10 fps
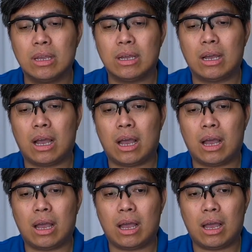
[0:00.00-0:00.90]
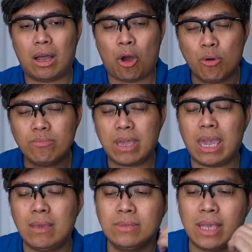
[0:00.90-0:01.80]
home
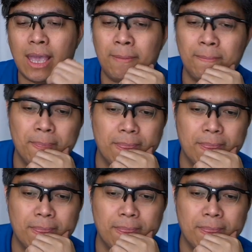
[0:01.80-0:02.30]
games, and